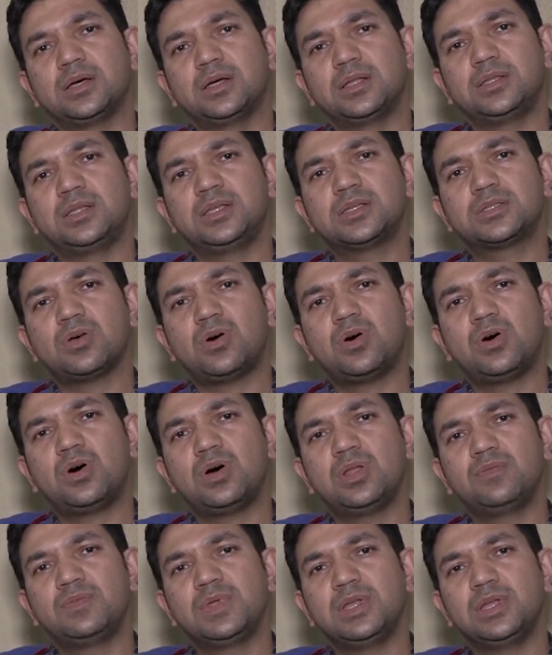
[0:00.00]
This
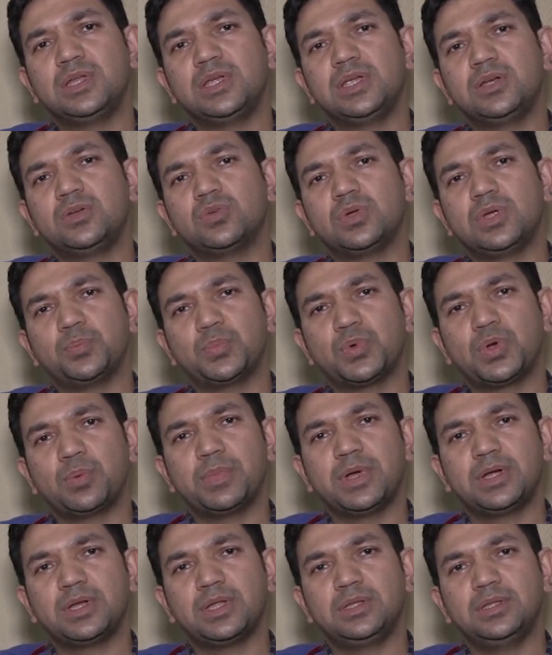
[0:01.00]
all will lead to
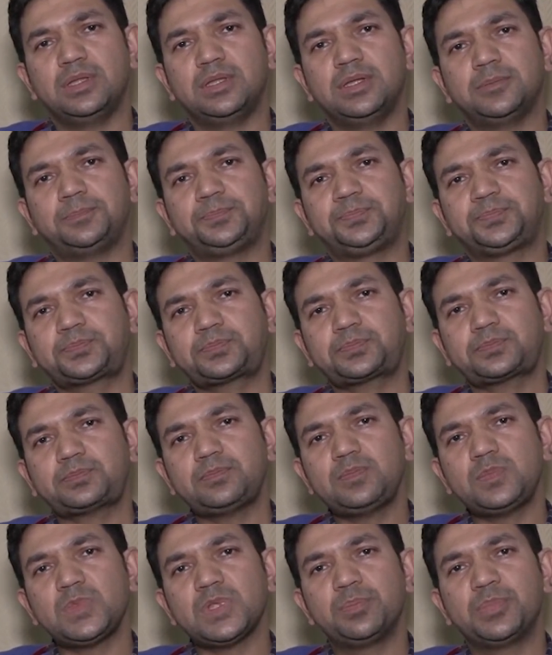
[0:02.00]
improvement in the
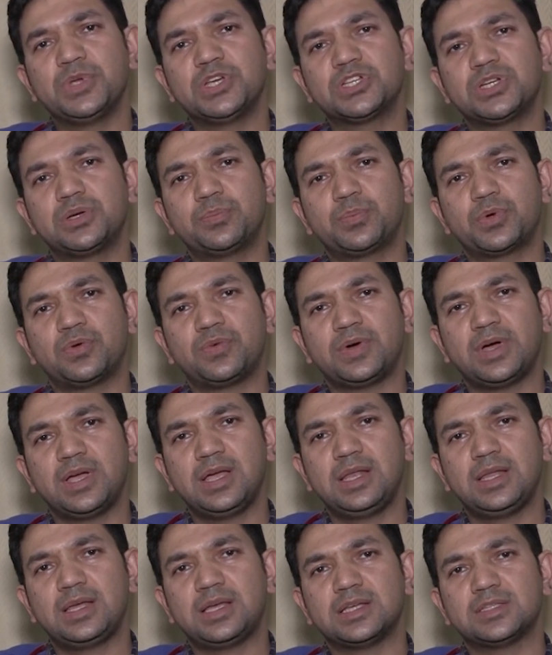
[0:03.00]
patient
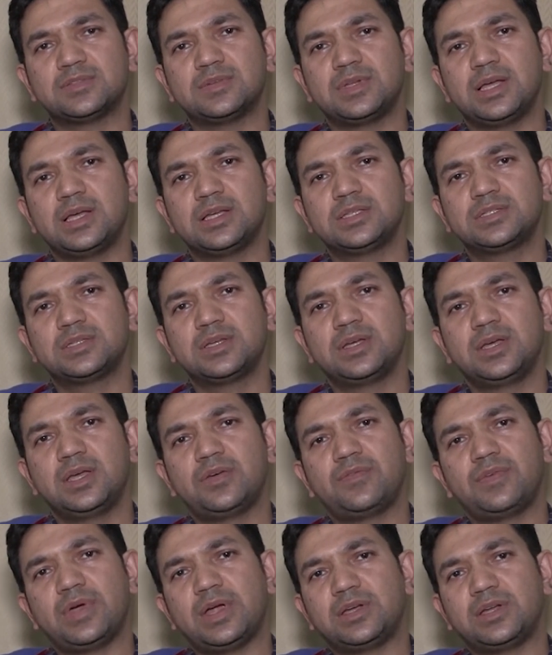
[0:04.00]
profile as well as
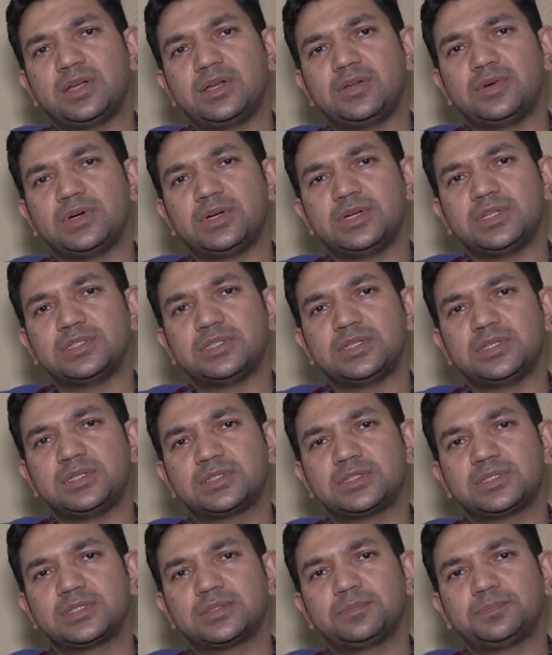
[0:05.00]
fatty liver
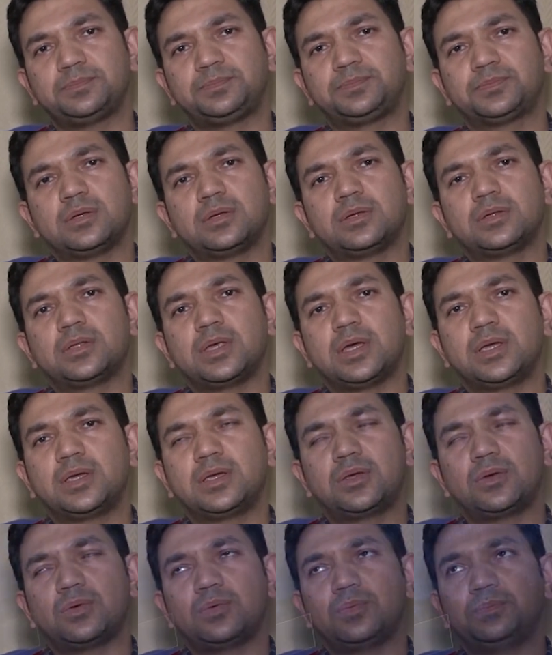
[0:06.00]
disease.
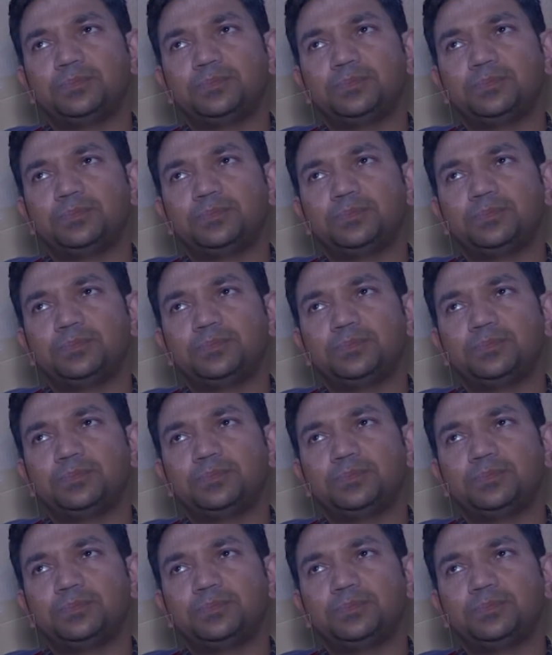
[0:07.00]
Thank you.